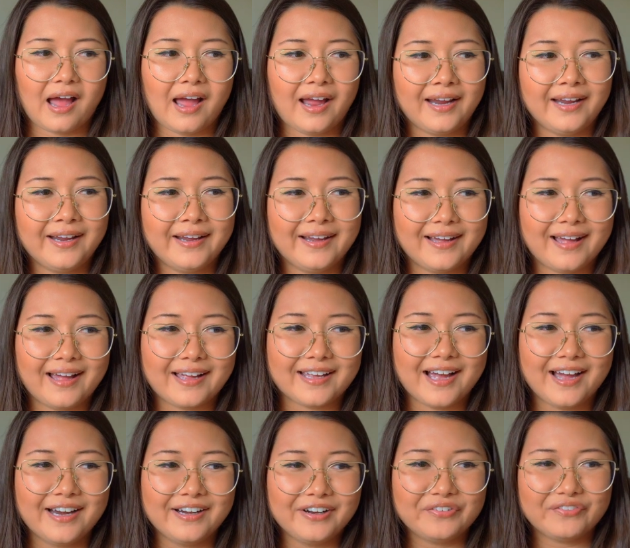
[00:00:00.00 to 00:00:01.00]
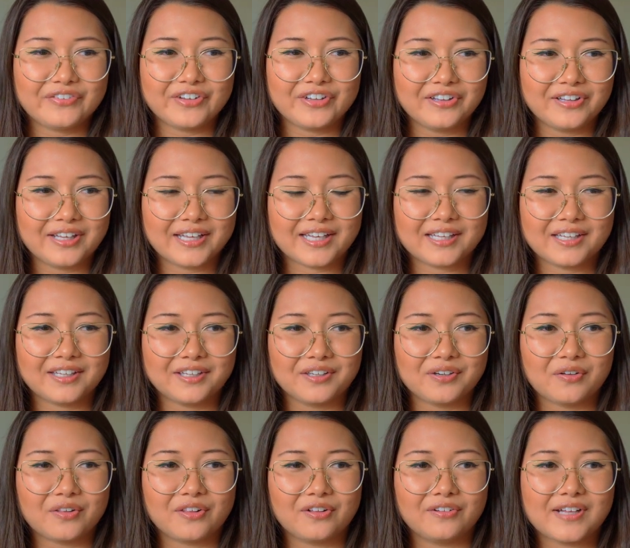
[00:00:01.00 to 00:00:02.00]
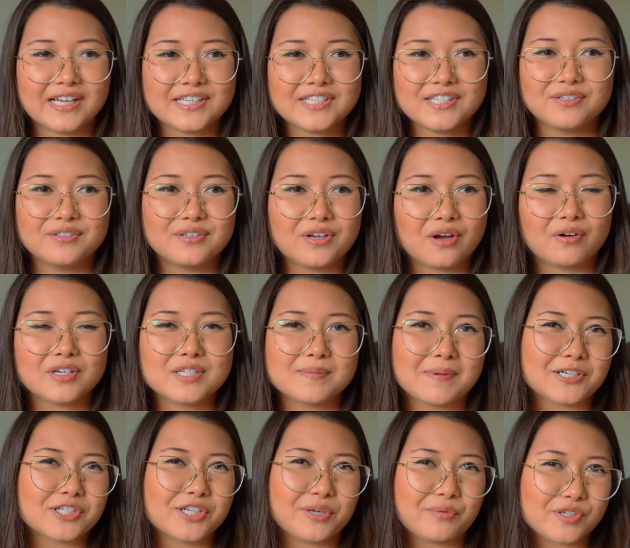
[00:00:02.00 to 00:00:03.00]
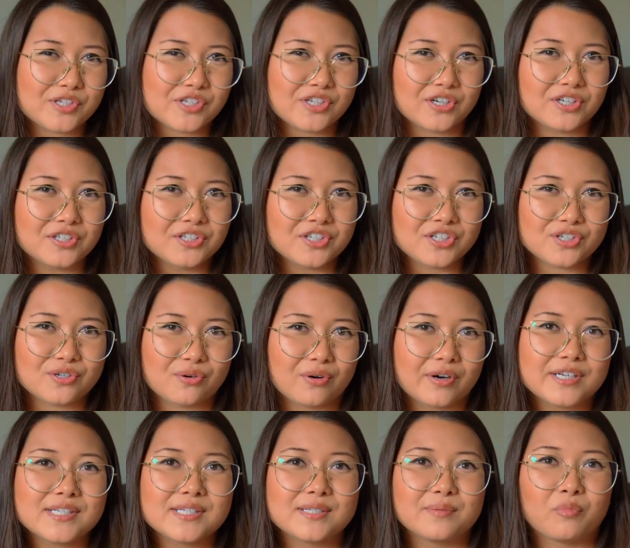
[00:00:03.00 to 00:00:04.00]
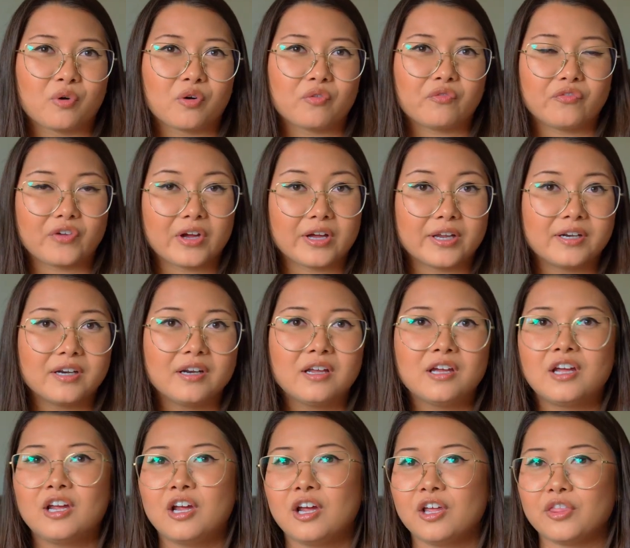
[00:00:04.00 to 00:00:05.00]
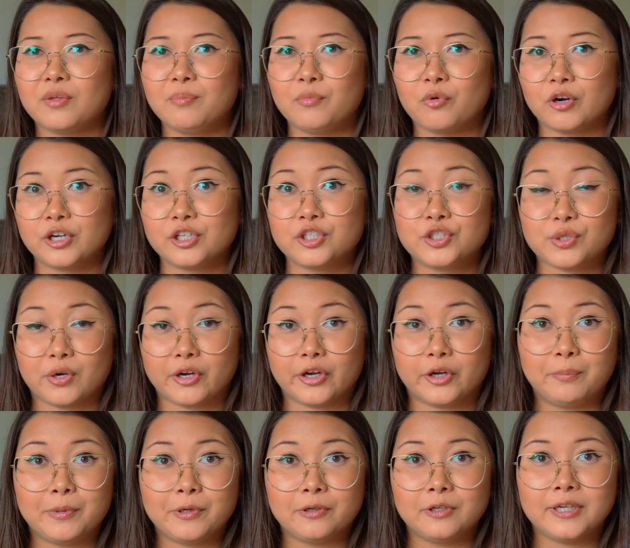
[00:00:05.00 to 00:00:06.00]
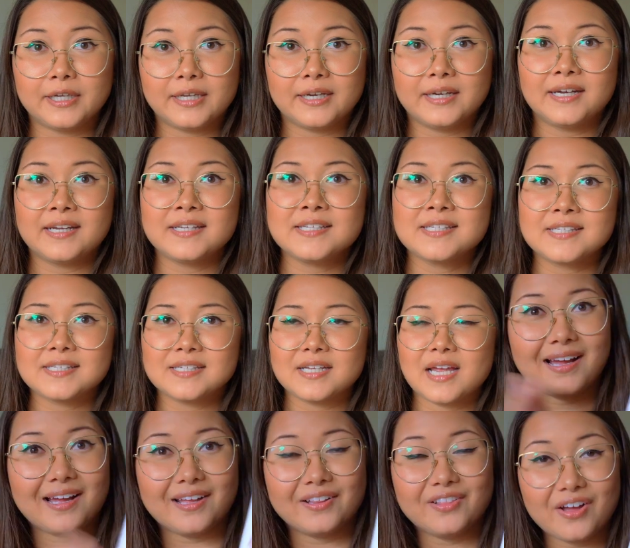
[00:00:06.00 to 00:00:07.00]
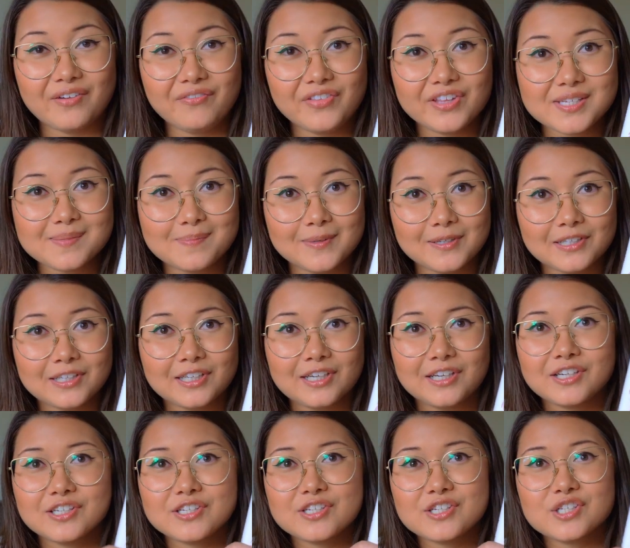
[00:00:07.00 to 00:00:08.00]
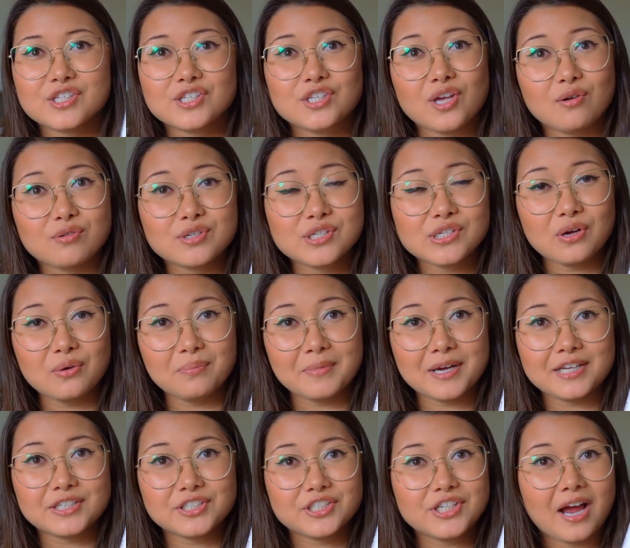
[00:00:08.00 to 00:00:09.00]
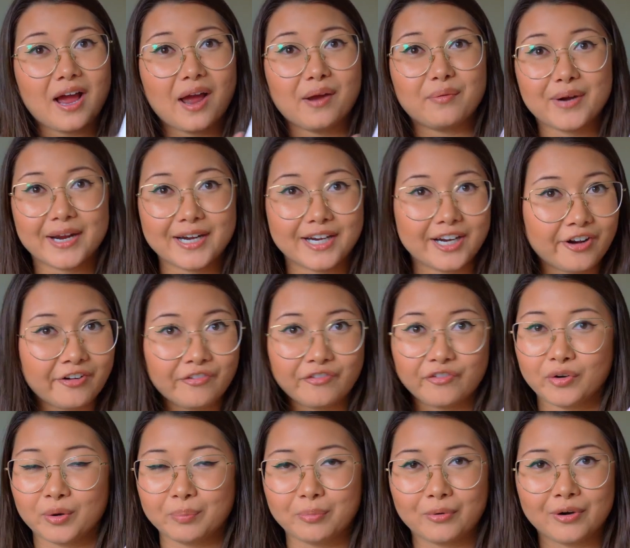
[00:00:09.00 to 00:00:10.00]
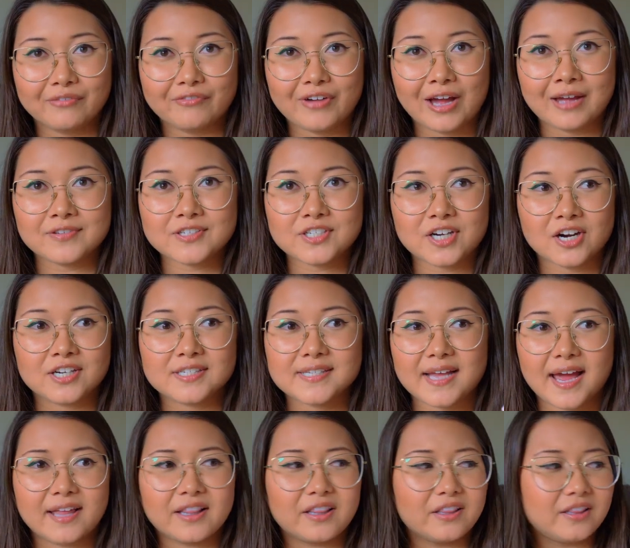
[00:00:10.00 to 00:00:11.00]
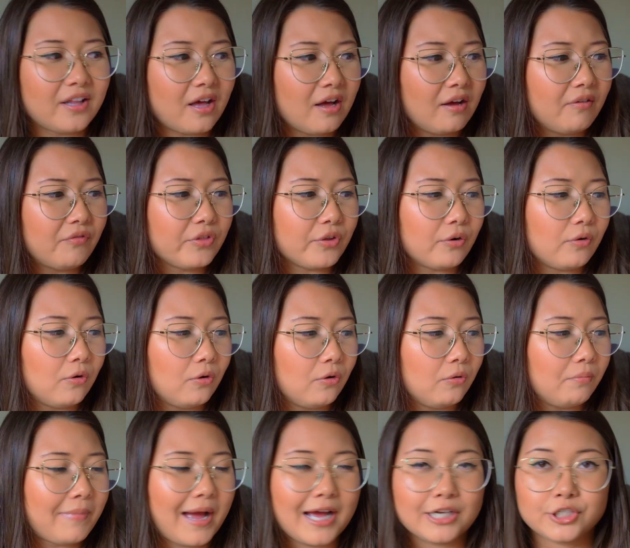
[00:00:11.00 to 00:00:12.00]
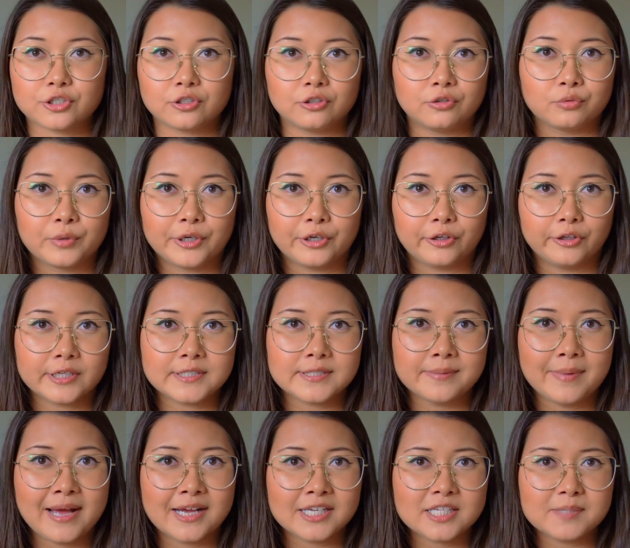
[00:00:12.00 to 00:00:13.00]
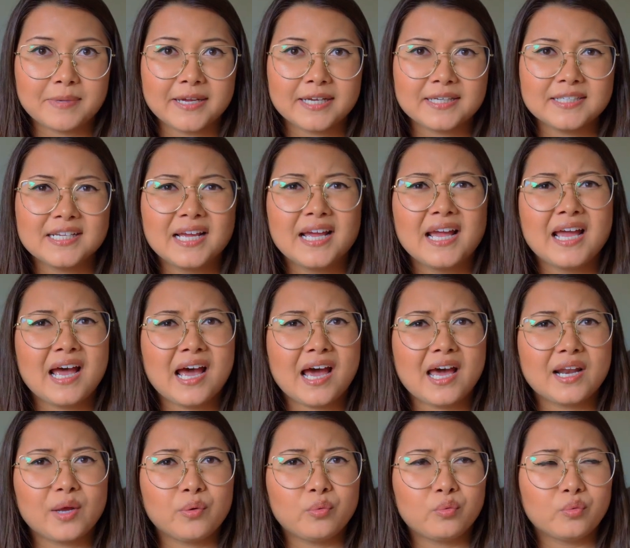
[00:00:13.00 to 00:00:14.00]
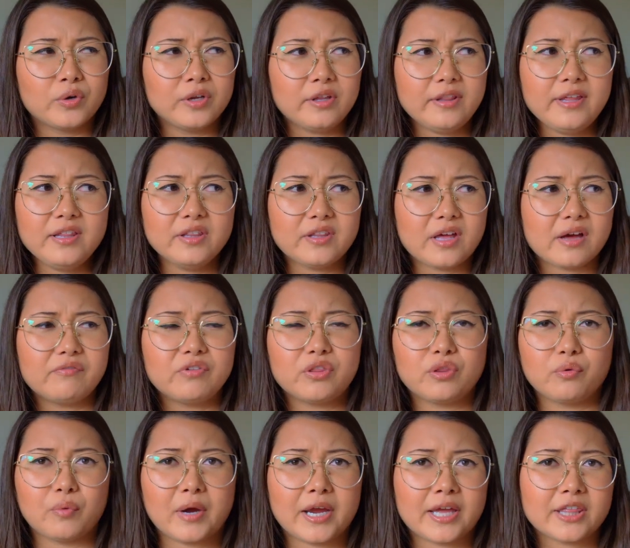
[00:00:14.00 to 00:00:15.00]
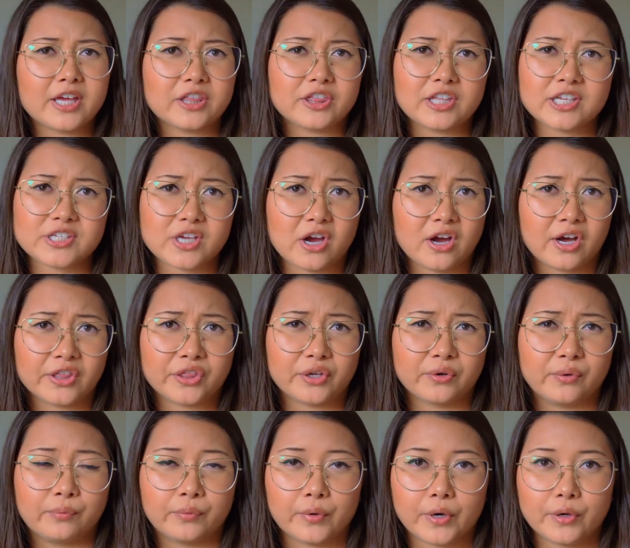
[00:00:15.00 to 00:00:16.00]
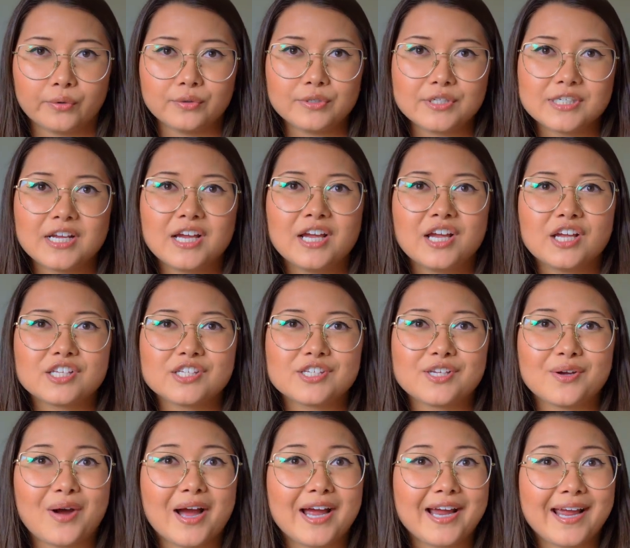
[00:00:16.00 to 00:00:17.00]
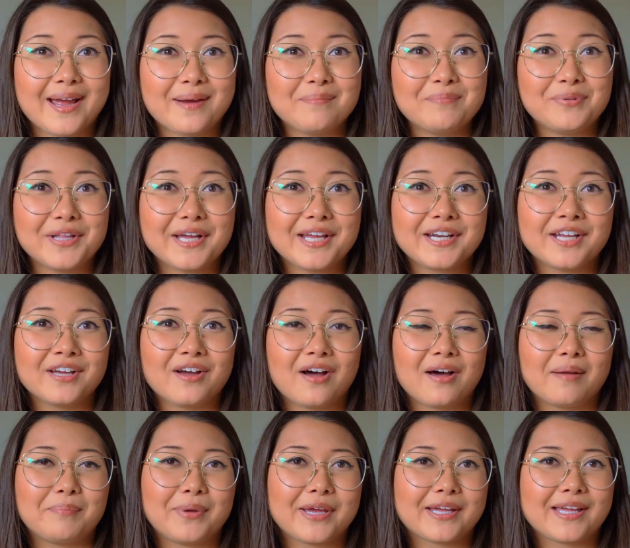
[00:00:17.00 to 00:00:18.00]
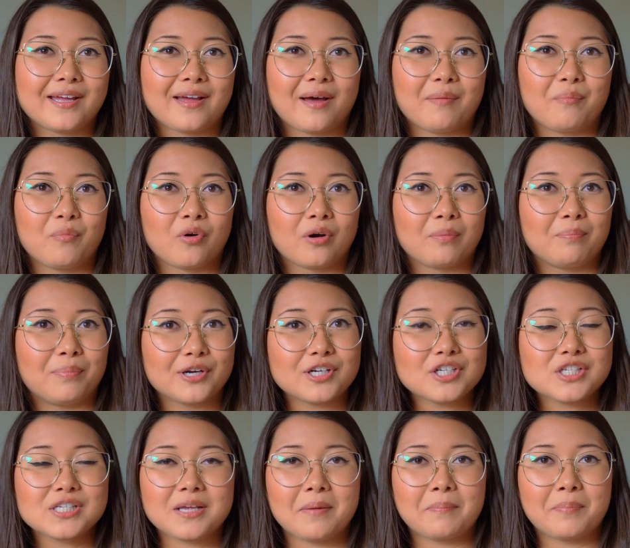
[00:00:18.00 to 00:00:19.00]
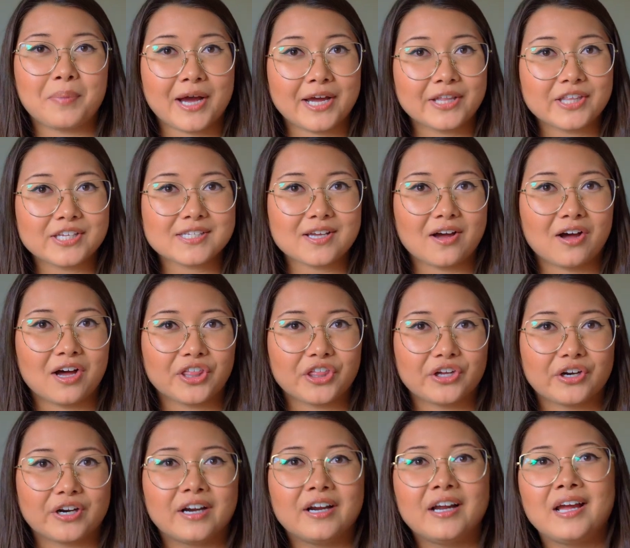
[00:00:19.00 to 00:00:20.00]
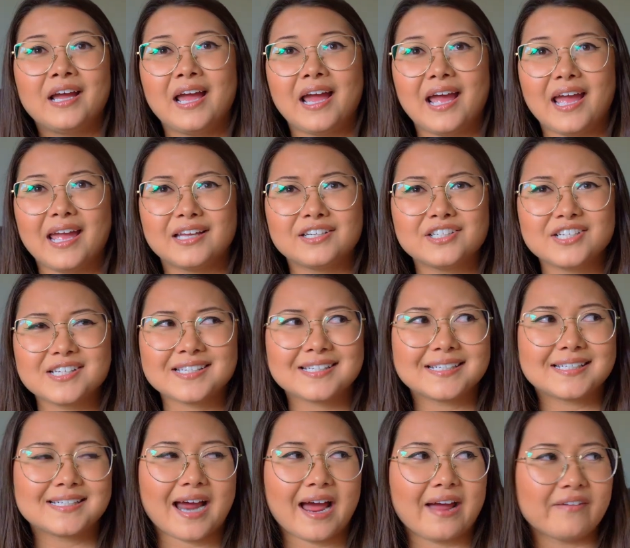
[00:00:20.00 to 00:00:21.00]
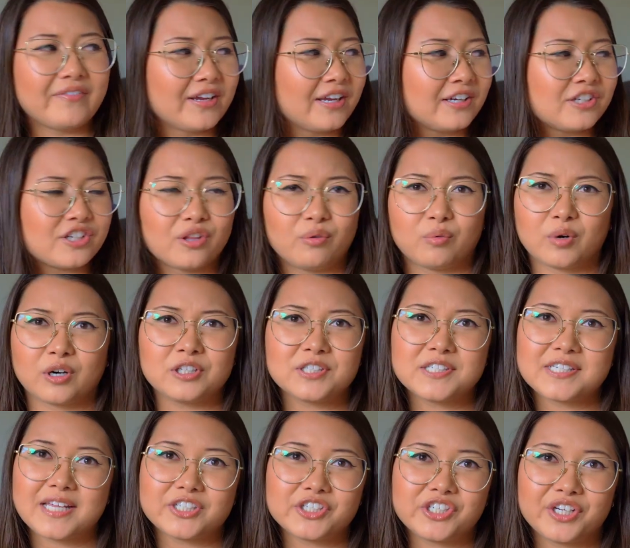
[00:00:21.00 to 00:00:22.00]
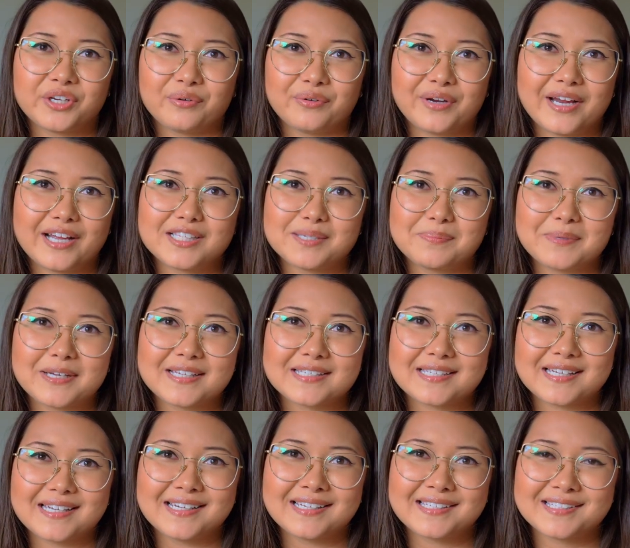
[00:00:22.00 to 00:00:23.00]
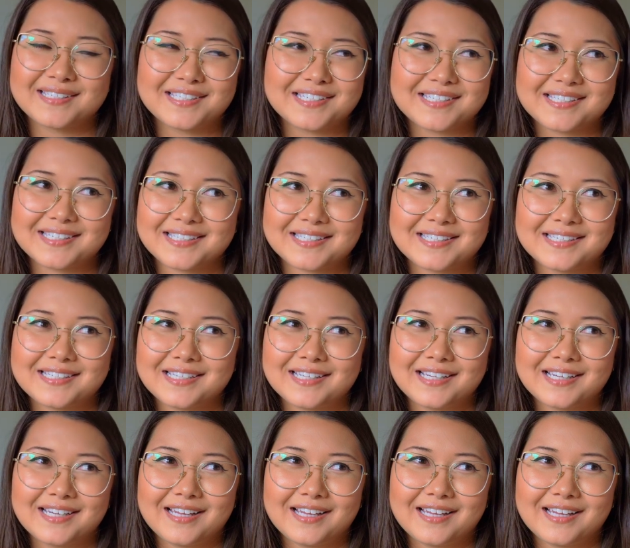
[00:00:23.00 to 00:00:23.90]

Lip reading: I kind of feel like, the less you know, especially with certain stories, the more fun, the more enjoyable it is. I love this book so much. I rated it a 4.5 stars. I loved the whole magical realism aspect, and I really loved the way that this author wrote. So I am planning on picking up more books by this author and just diving into the worlds that she creates, because it is just,